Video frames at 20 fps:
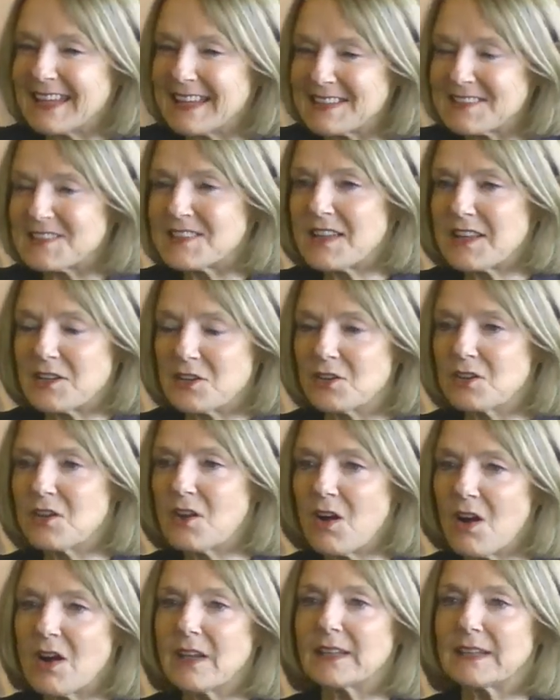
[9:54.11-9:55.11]
It's that's that you're
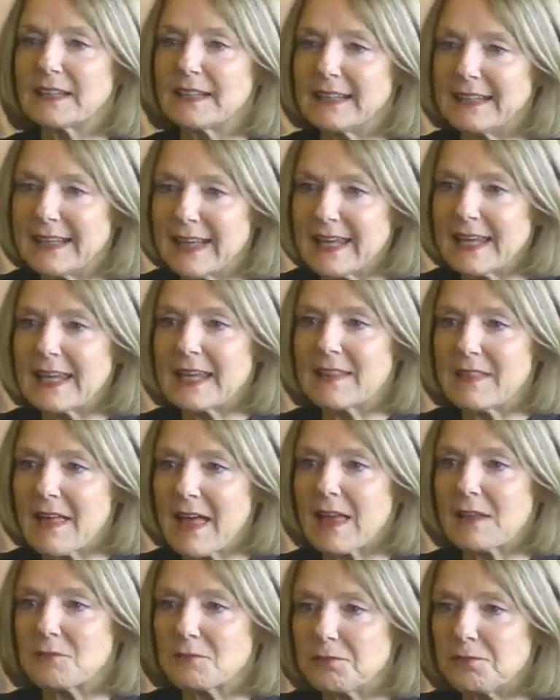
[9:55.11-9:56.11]
not getting
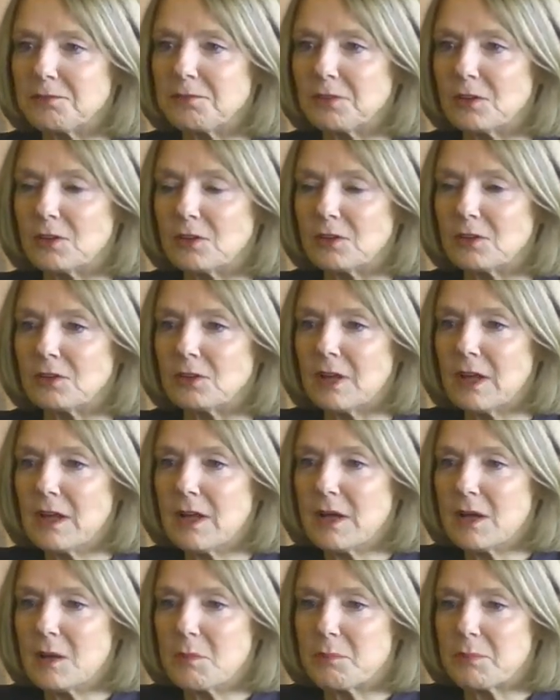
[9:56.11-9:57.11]
that full
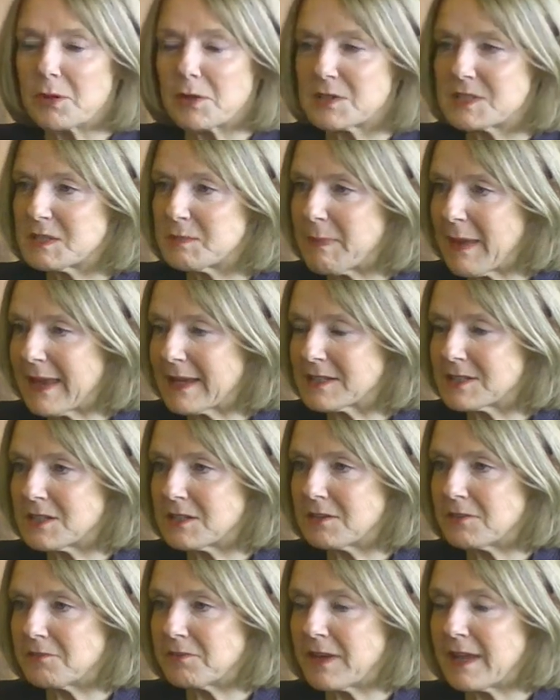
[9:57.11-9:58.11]

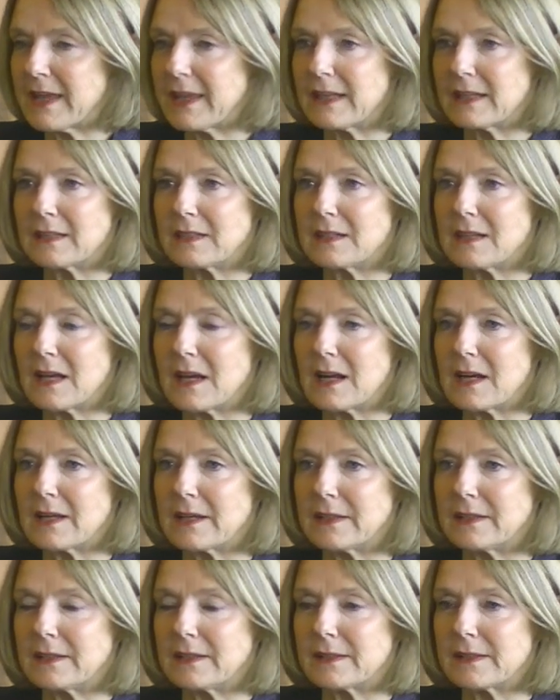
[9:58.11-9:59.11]
perspective and
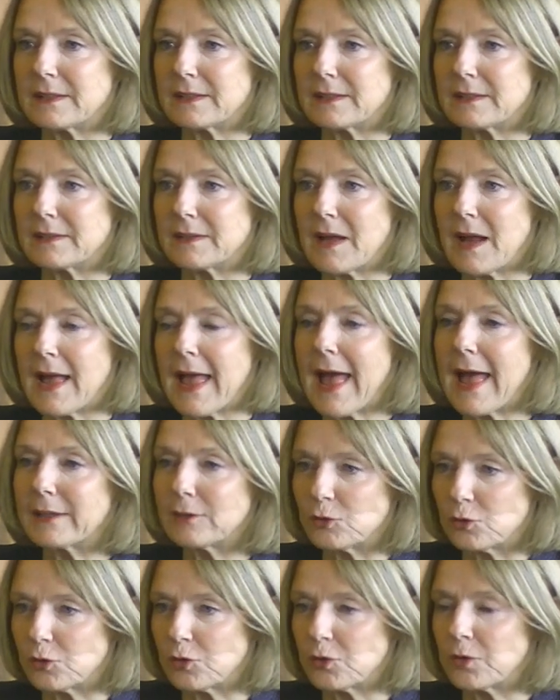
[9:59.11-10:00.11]
I, uh, I
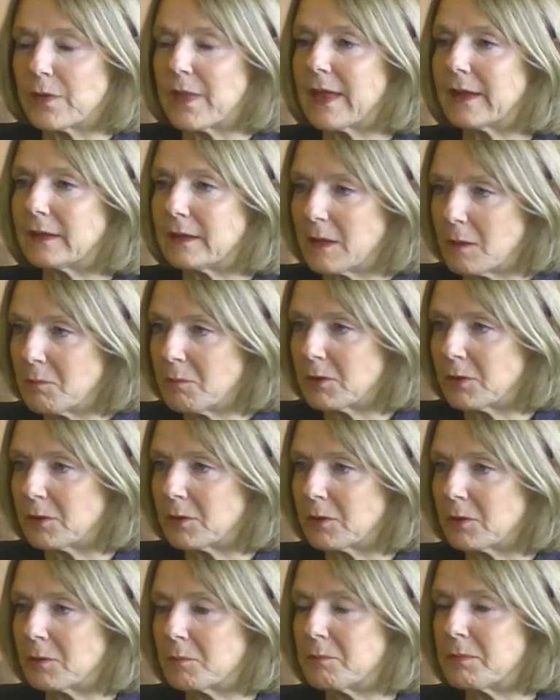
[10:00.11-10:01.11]
hadn't heard that
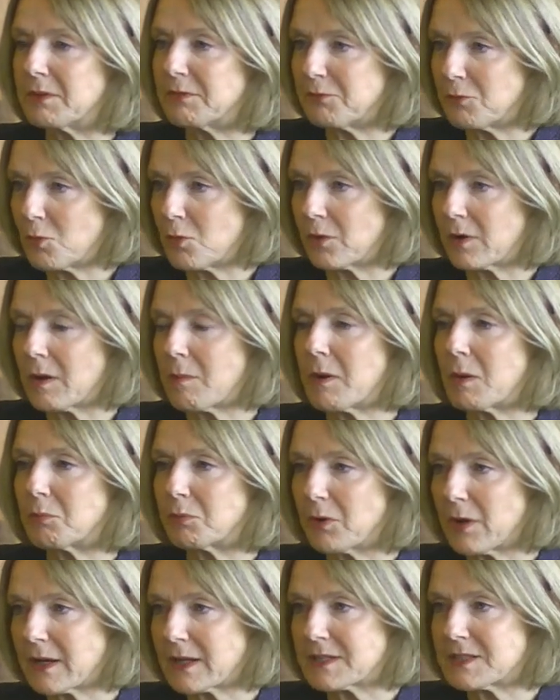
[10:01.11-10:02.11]
number before about
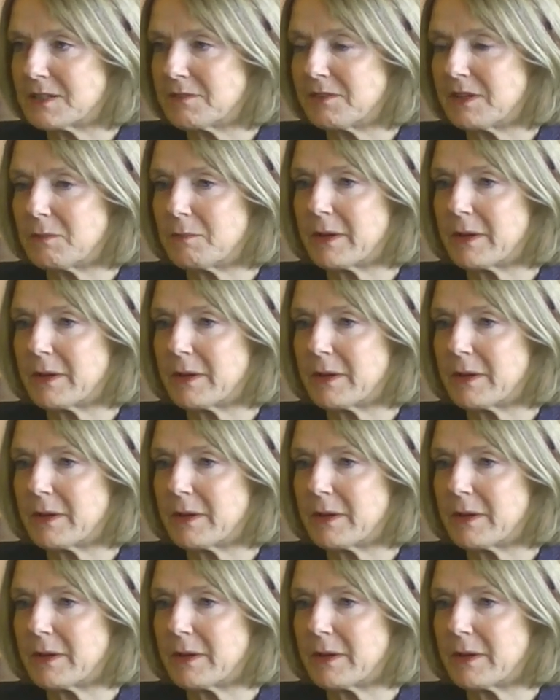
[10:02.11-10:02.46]
productivity